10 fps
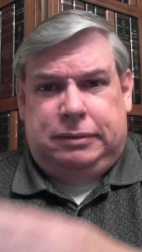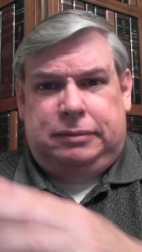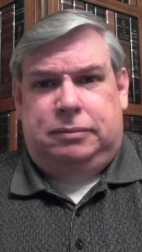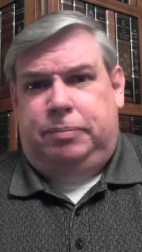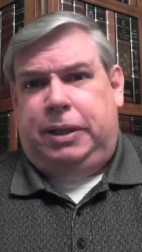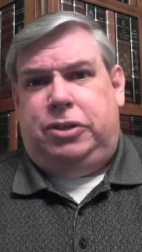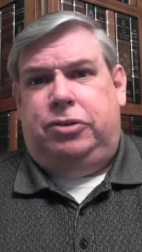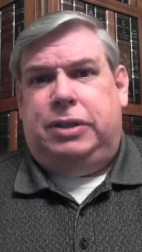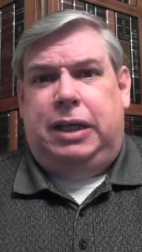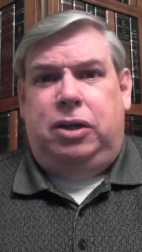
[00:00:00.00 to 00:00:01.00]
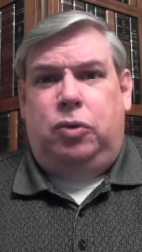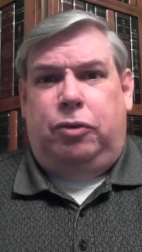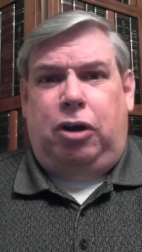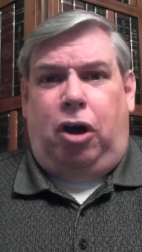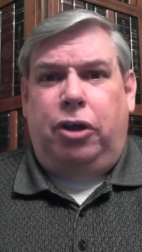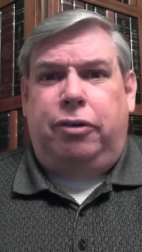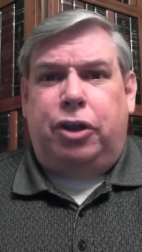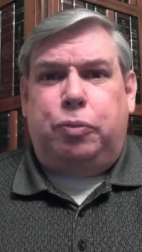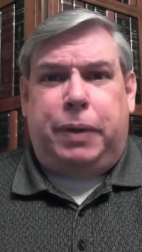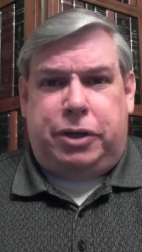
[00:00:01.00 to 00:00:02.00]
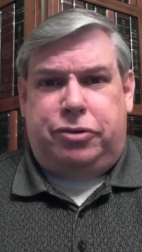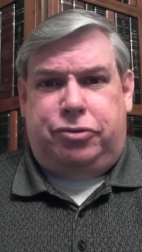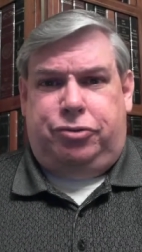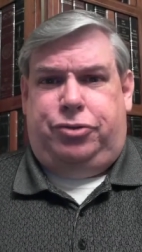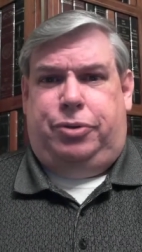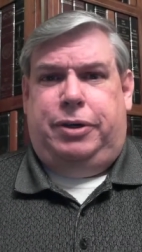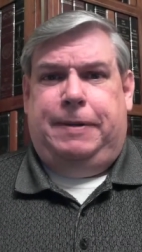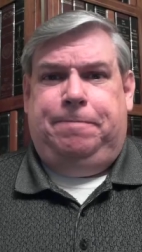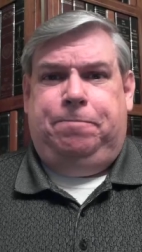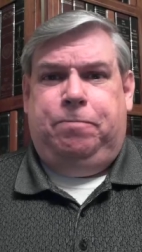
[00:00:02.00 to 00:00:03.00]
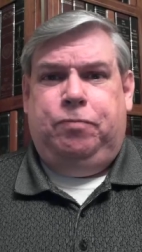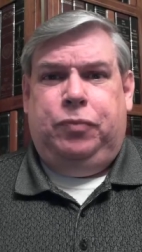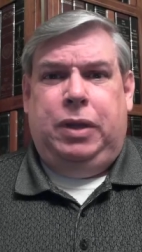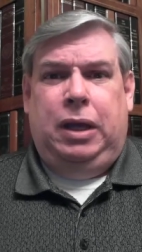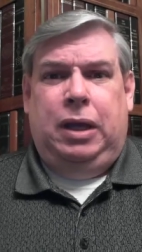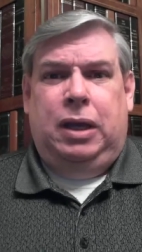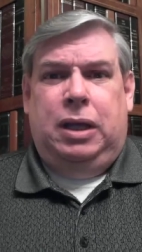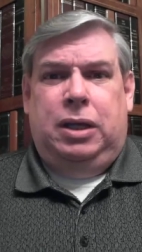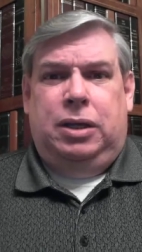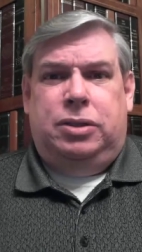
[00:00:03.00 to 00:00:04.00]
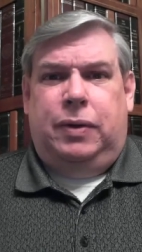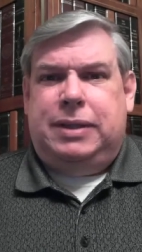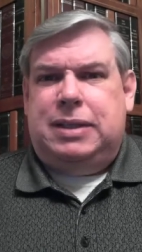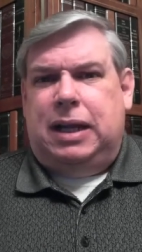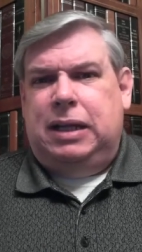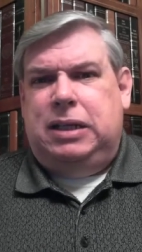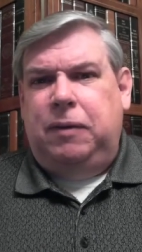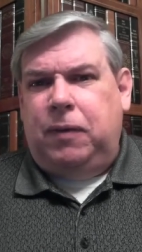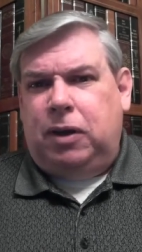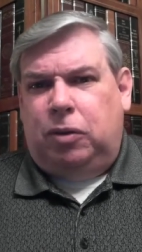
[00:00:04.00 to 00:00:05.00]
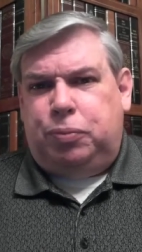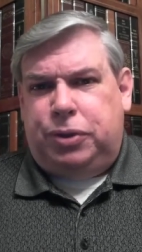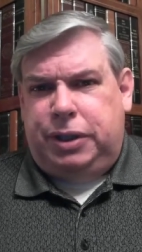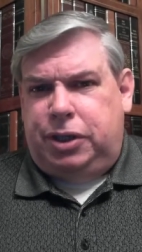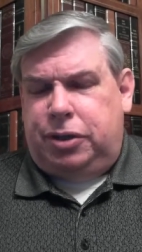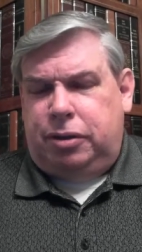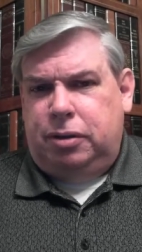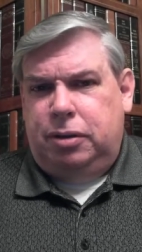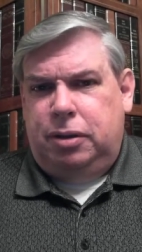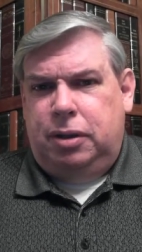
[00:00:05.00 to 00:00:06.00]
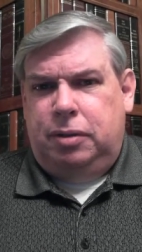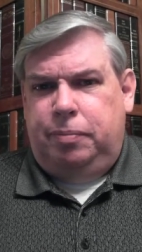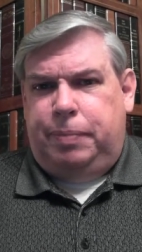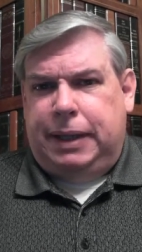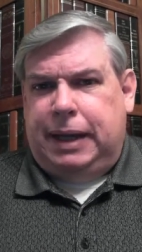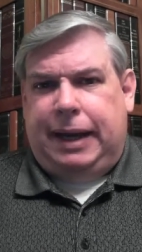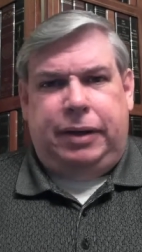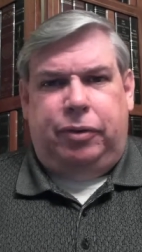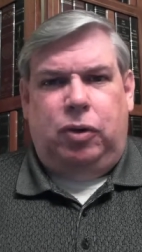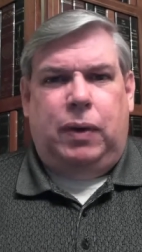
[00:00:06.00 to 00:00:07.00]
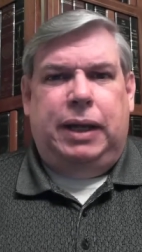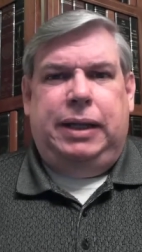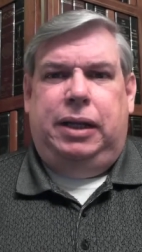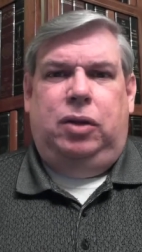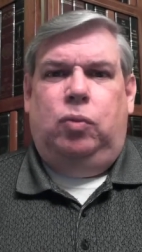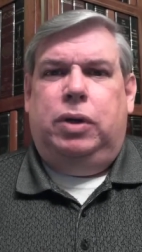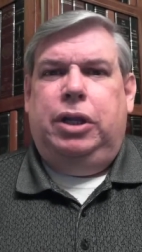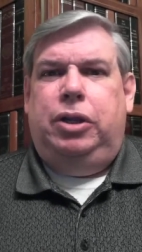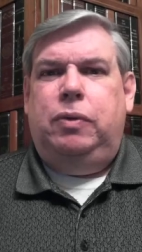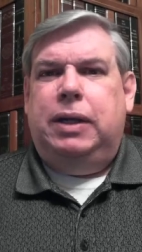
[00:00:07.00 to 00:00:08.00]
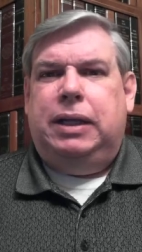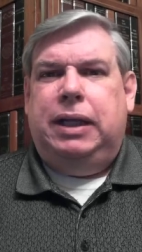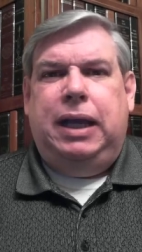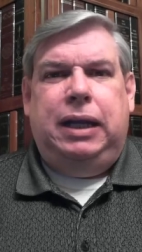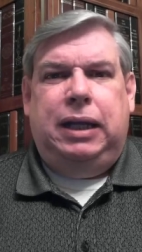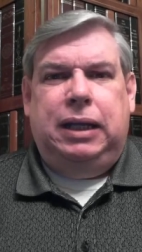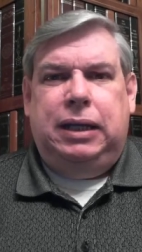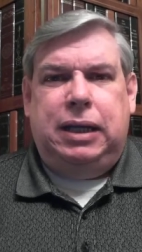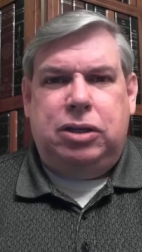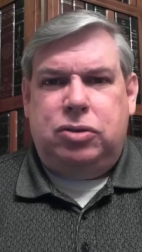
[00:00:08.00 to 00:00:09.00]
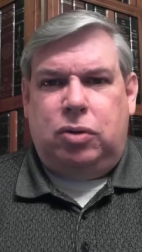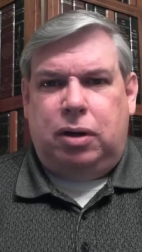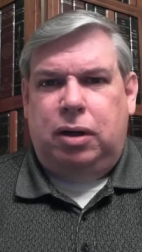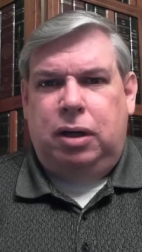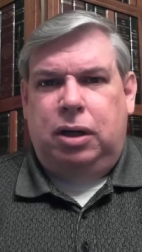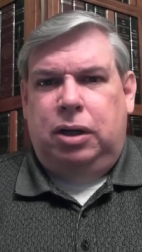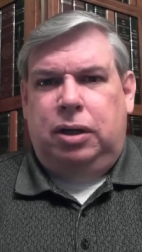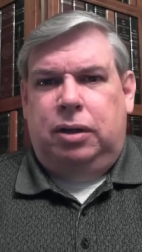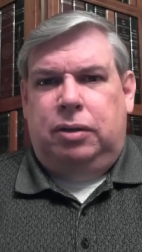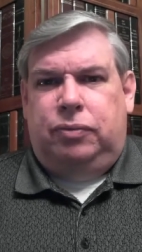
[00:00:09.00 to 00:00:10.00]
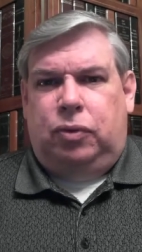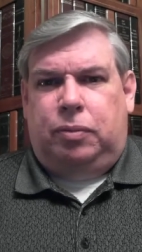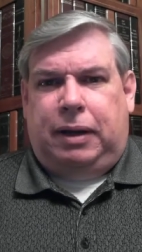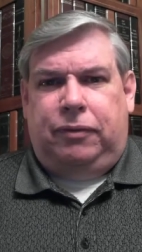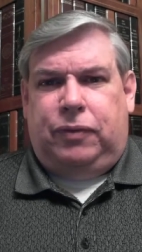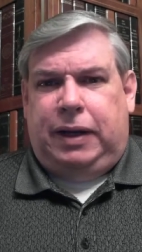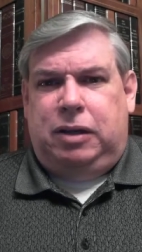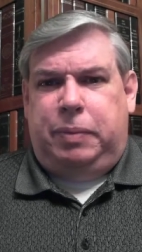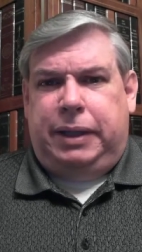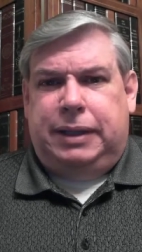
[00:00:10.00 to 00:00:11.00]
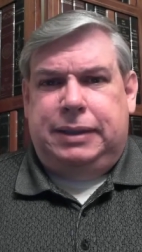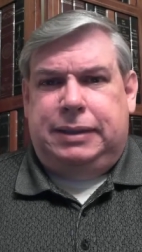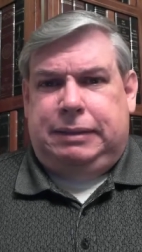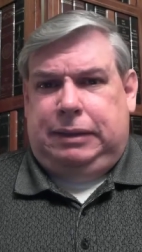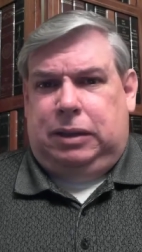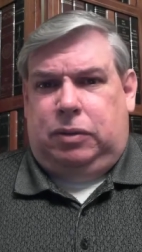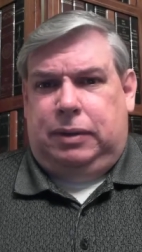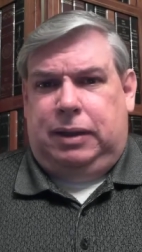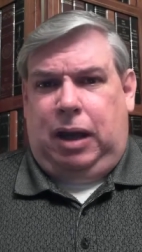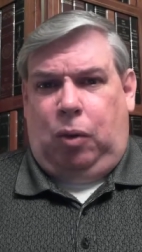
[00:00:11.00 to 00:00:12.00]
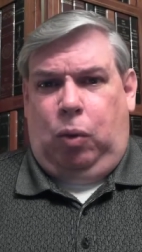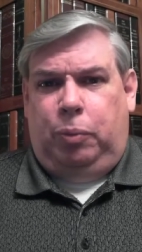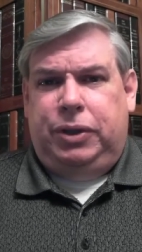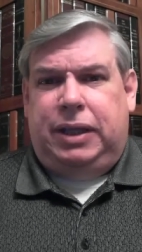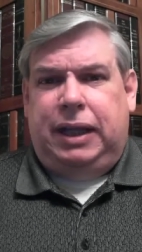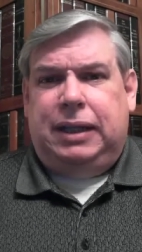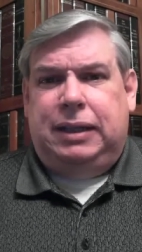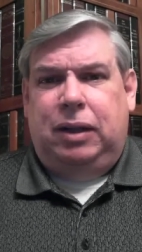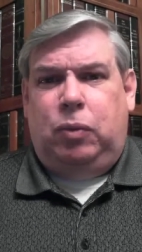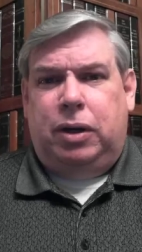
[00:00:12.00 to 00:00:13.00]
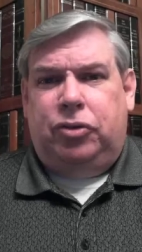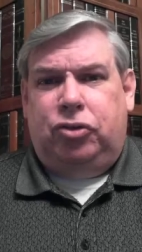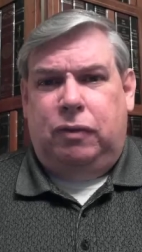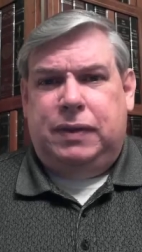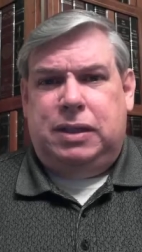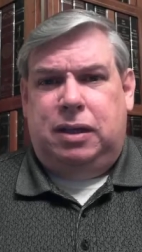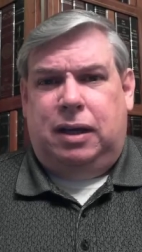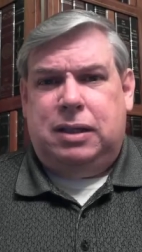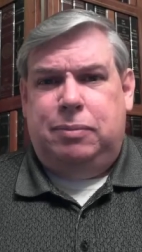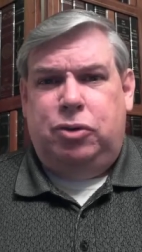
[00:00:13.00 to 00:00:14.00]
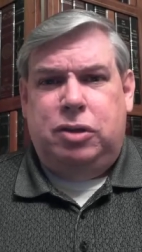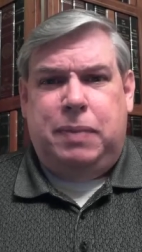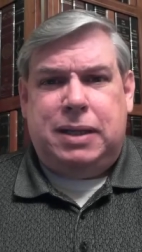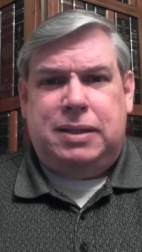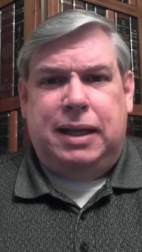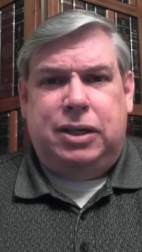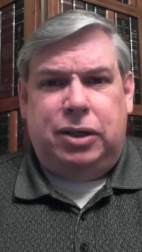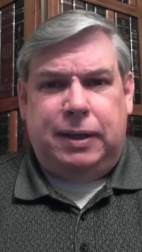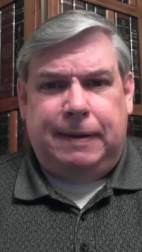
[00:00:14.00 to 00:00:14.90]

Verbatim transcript: pictures into where all your other pictures are stored. So it's not a difficult procedure, but I don't know why they didn't want to do it at the AT&T store for my friend because, you know, one would think they want to service the customer as best they could.